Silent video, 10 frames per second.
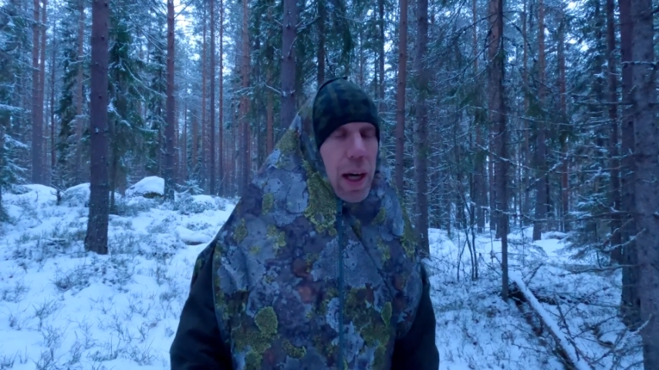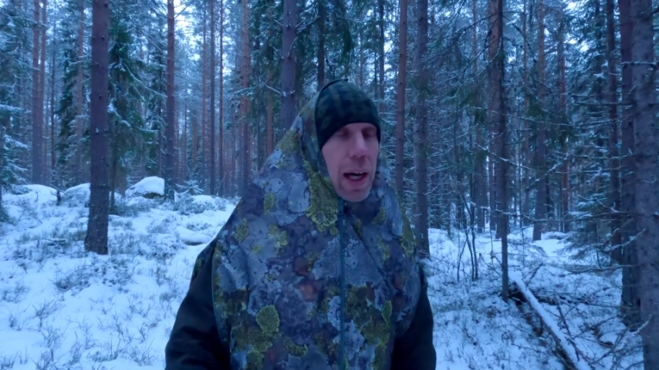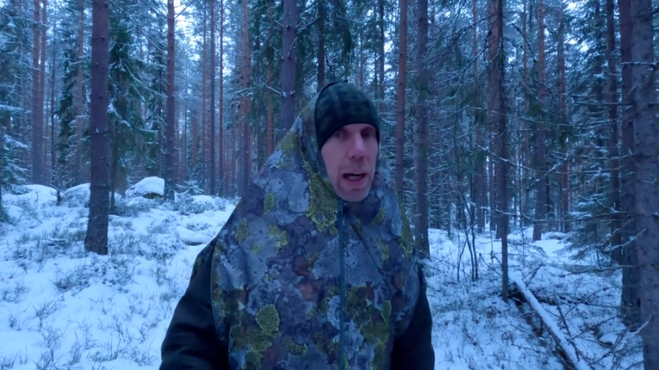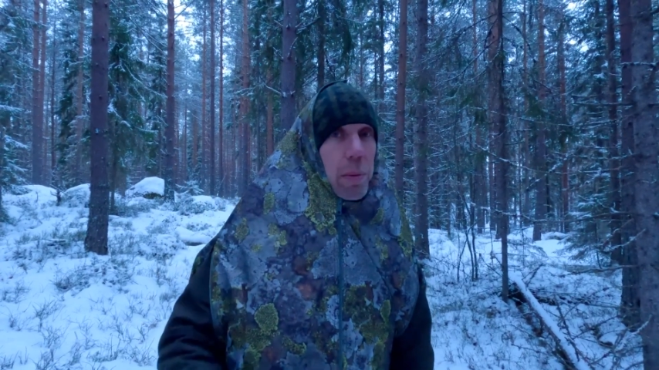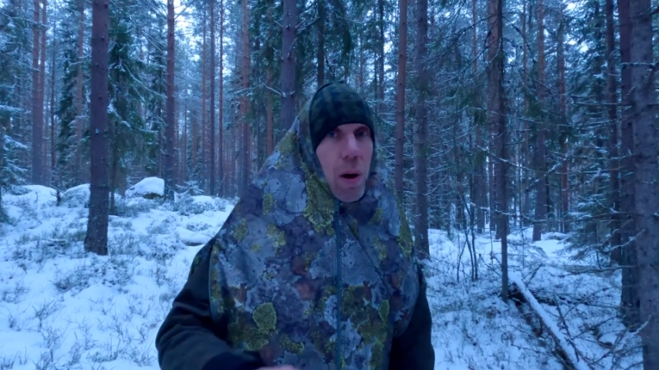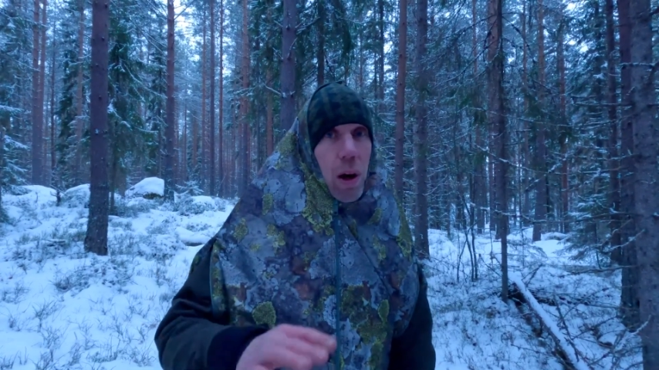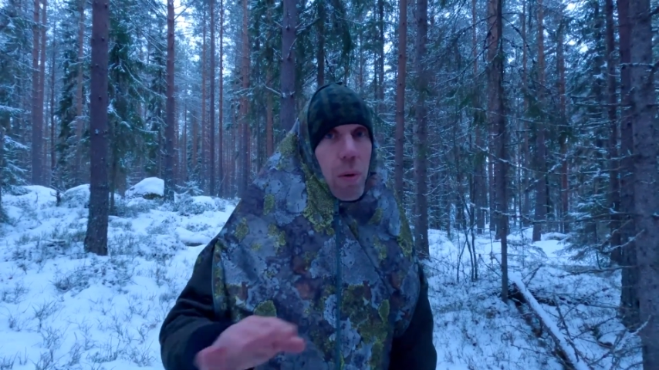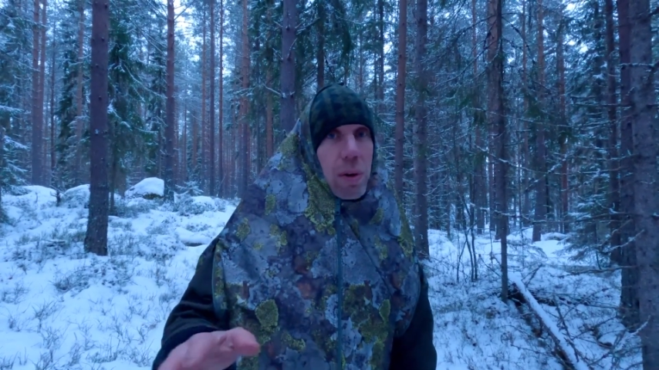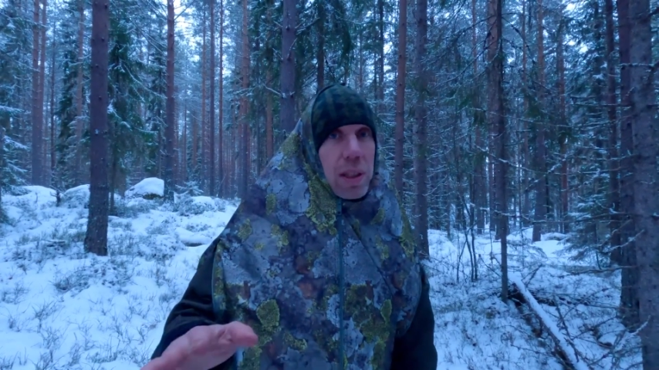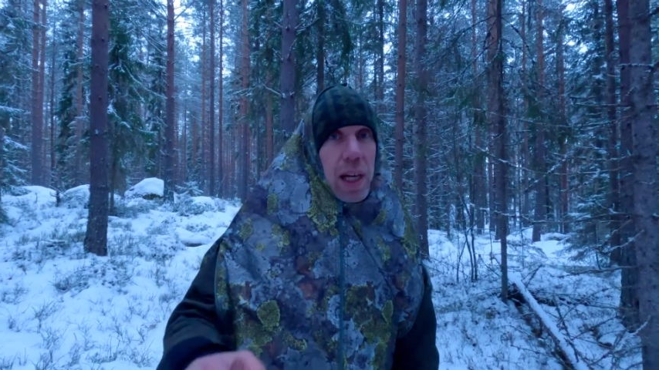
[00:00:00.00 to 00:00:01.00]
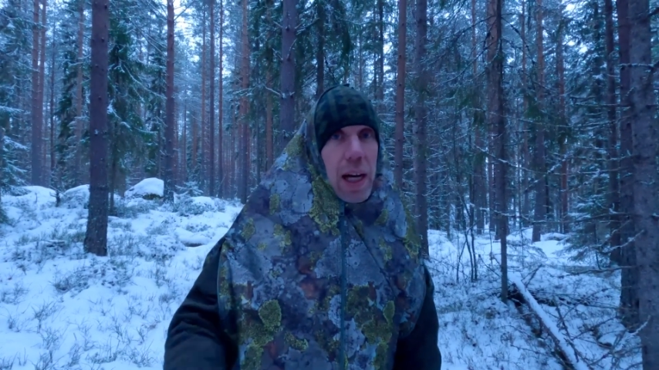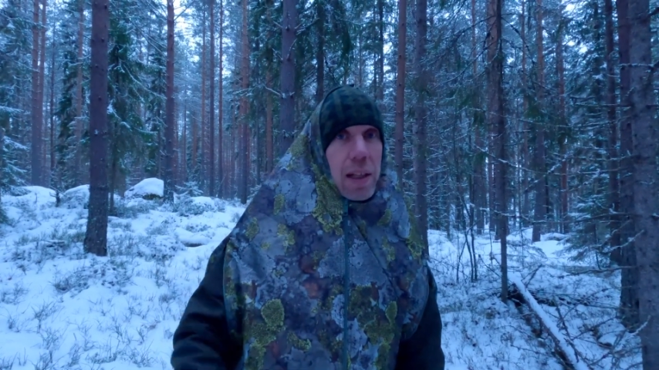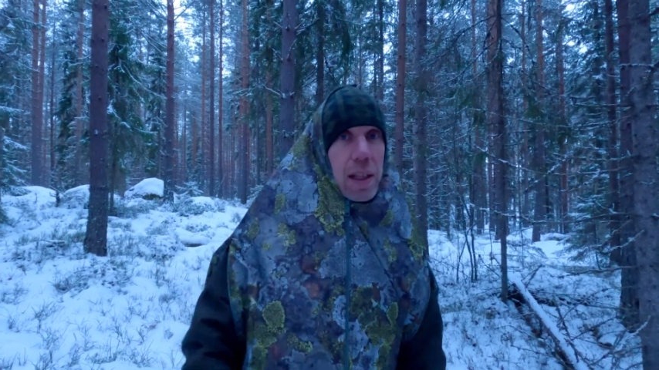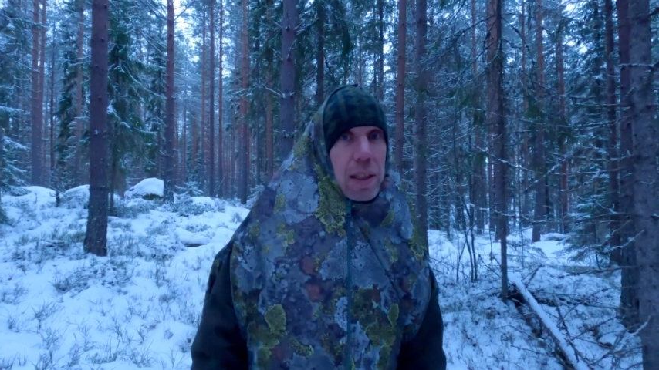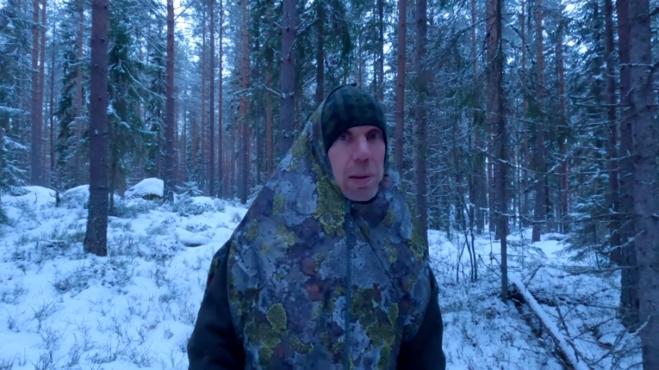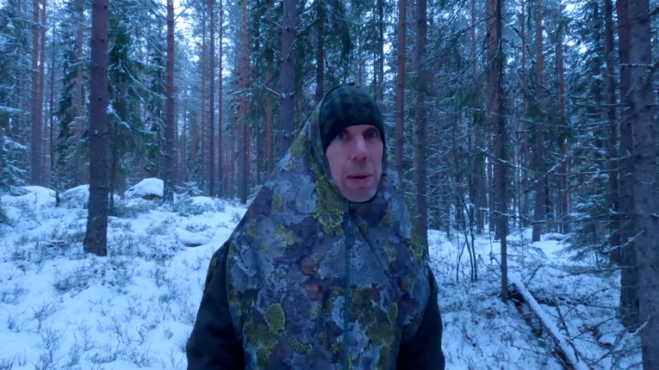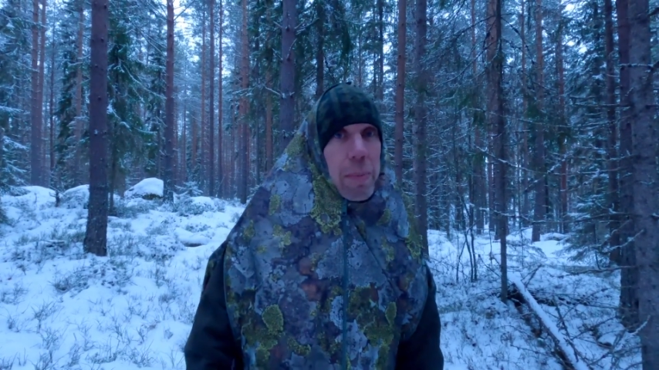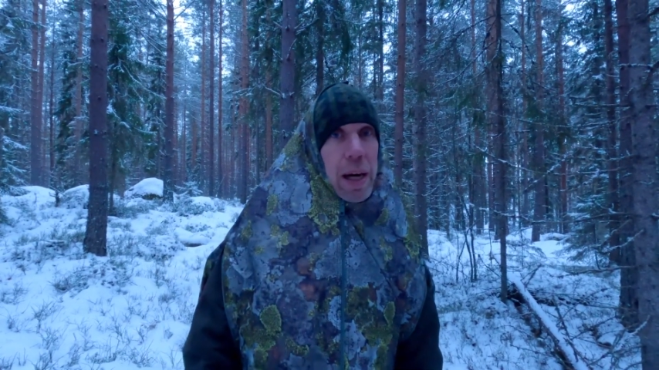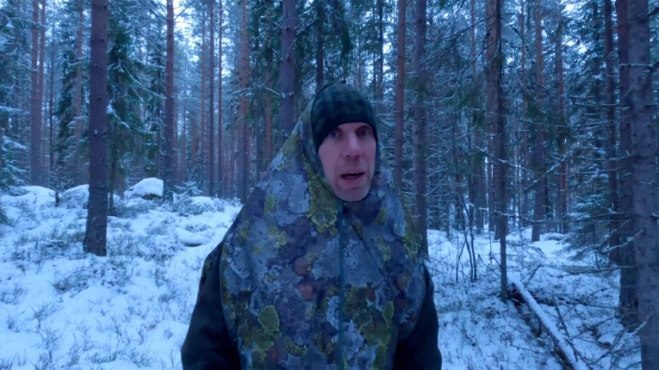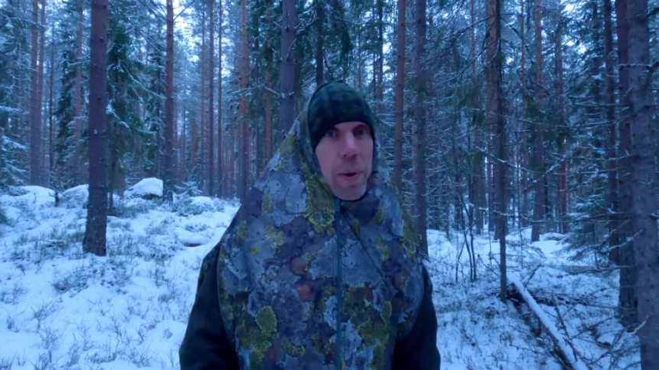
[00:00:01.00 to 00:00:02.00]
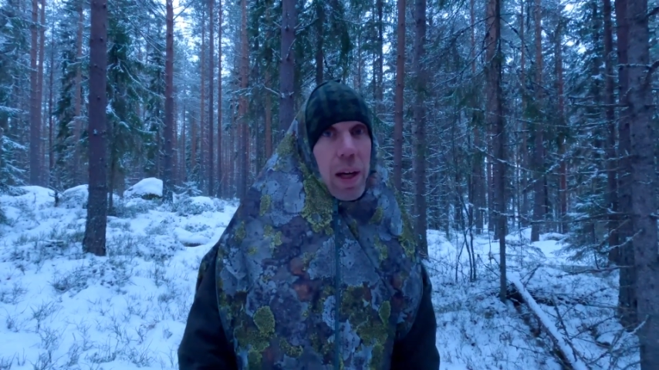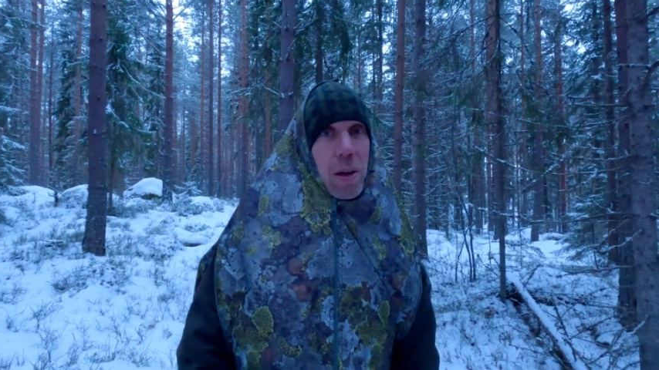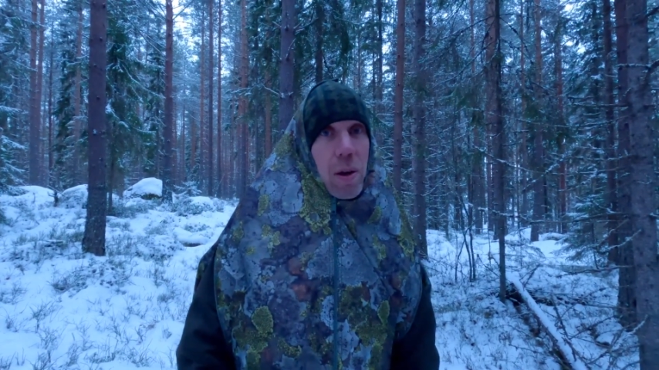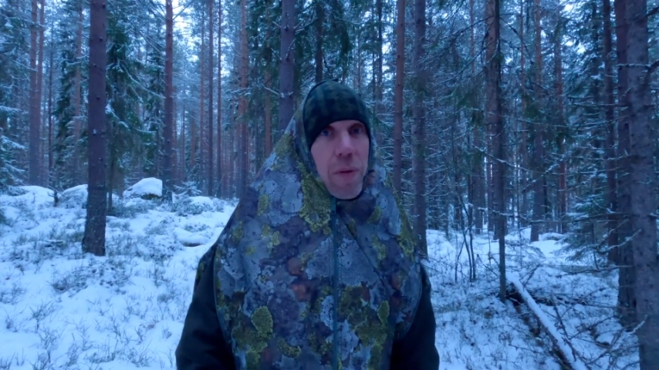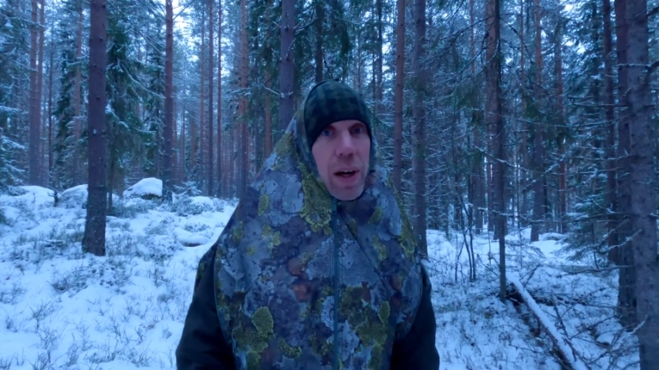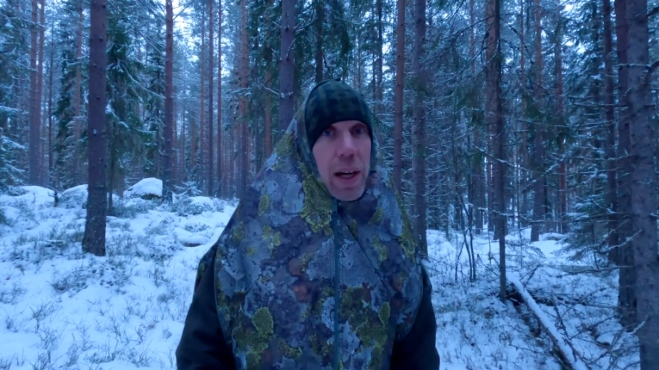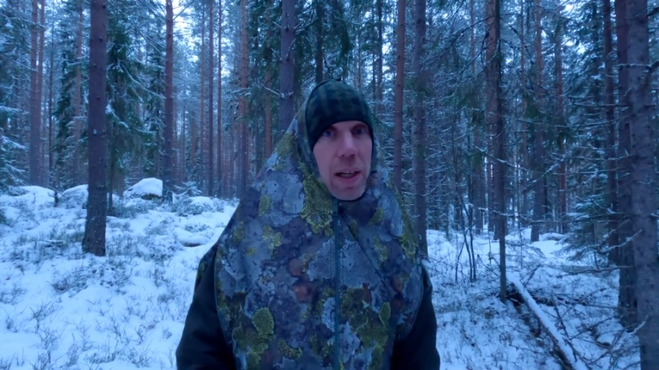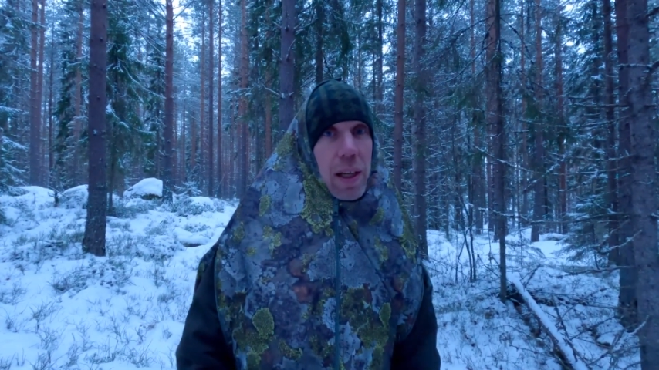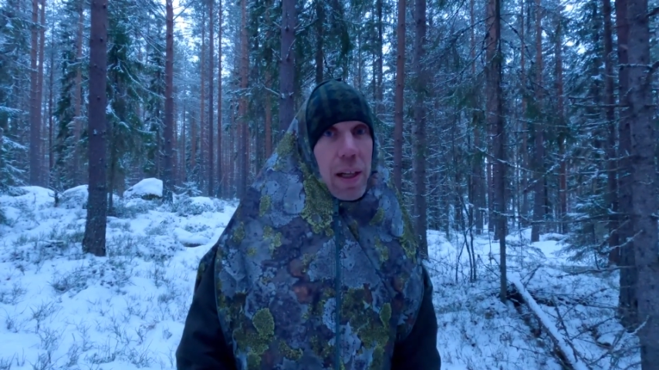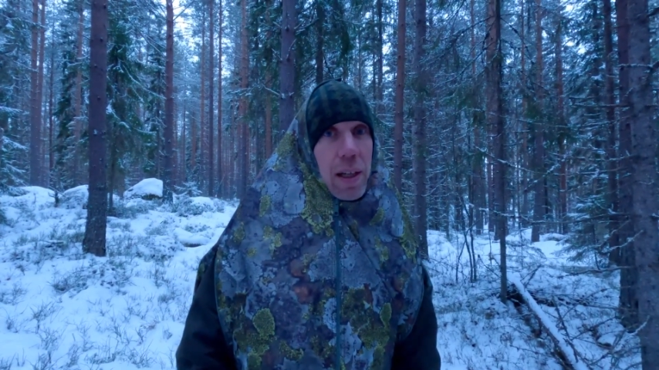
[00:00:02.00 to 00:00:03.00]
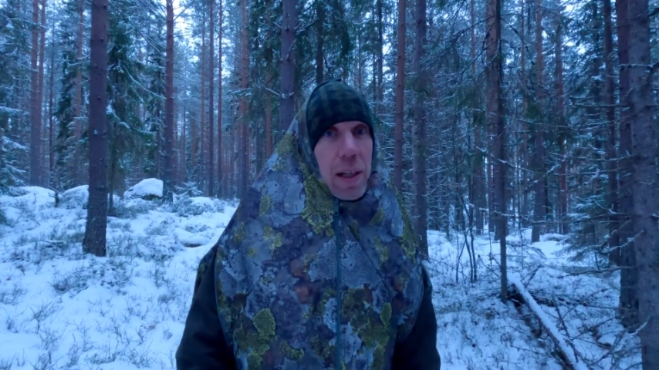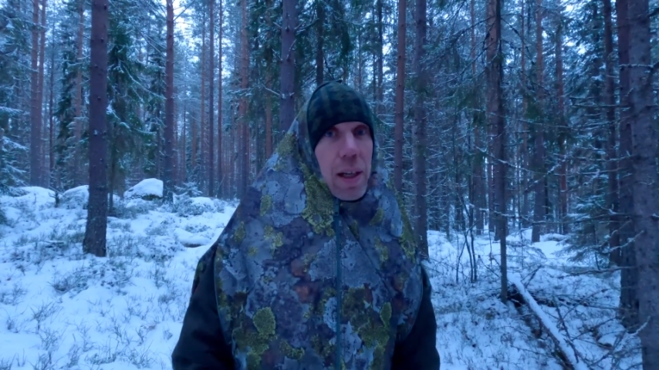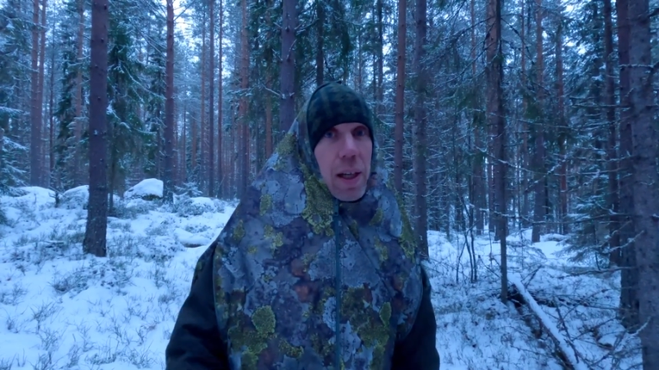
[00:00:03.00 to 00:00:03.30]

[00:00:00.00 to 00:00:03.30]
and I'm always carrying this in my bag when I go for hiking.